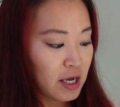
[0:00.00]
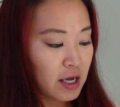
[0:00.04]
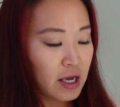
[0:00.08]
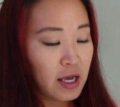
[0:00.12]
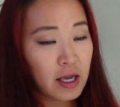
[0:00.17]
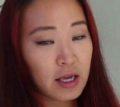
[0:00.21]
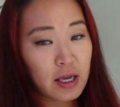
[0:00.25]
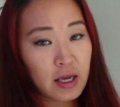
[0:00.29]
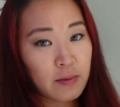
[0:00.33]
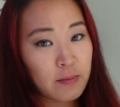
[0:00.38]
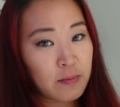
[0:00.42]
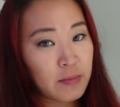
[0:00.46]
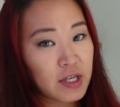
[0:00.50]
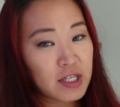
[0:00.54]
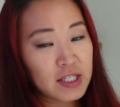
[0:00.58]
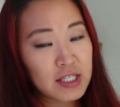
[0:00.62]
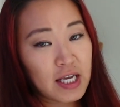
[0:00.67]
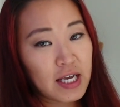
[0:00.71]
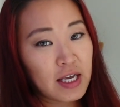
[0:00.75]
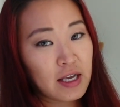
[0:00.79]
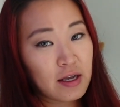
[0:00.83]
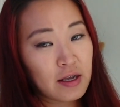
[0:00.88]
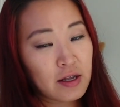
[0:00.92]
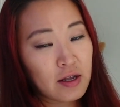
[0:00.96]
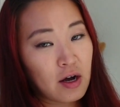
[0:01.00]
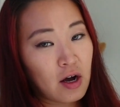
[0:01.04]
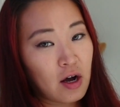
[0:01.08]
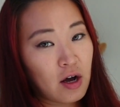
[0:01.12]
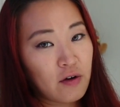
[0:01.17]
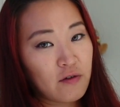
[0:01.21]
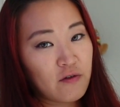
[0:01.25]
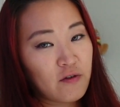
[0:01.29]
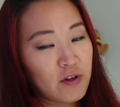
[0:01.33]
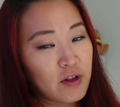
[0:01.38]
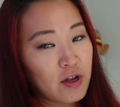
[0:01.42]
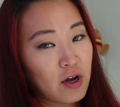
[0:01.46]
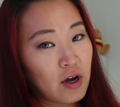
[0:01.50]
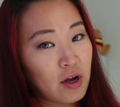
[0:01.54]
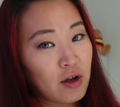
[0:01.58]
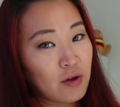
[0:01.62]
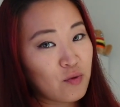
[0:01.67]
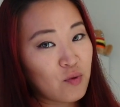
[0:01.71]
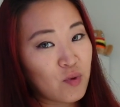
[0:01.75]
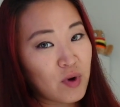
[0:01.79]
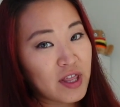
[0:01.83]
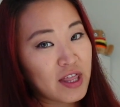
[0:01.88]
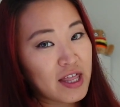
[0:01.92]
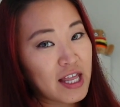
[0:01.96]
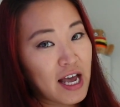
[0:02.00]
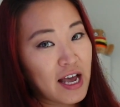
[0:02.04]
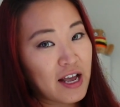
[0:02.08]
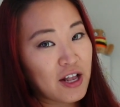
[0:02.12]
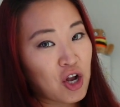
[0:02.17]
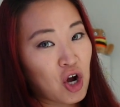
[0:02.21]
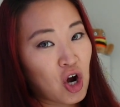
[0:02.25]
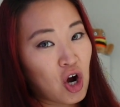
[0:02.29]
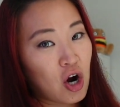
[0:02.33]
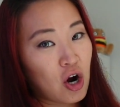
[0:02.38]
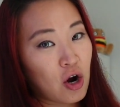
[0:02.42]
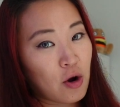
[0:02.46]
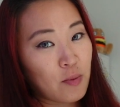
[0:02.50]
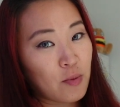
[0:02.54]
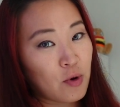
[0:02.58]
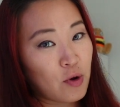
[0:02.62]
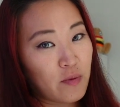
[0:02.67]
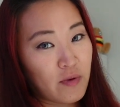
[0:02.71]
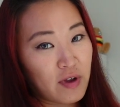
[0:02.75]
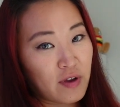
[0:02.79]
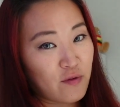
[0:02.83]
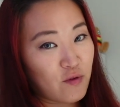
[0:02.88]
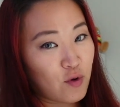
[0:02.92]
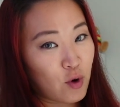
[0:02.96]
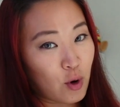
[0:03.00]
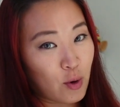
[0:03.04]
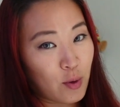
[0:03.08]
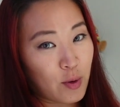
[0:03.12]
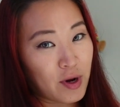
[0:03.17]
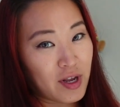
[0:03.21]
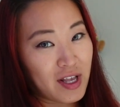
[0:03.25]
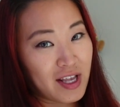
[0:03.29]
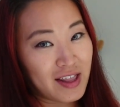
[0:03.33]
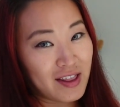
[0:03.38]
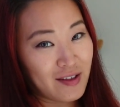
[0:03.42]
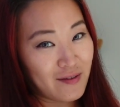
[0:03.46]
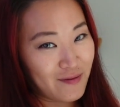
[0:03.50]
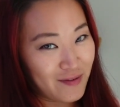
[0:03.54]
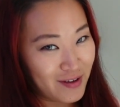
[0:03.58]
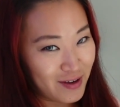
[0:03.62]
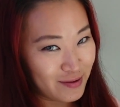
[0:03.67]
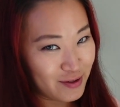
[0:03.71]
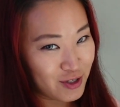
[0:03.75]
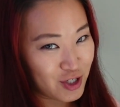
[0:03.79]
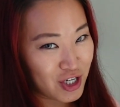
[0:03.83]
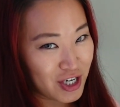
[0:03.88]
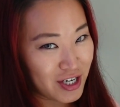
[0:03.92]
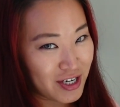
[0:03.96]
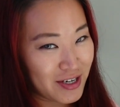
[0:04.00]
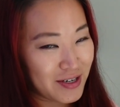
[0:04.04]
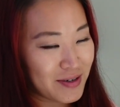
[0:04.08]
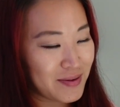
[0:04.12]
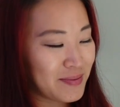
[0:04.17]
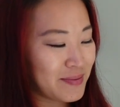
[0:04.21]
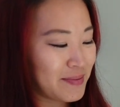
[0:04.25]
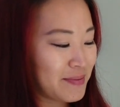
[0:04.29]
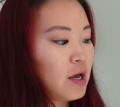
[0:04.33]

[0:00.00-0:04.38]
it can be taken off and on with that R moving forward in the future.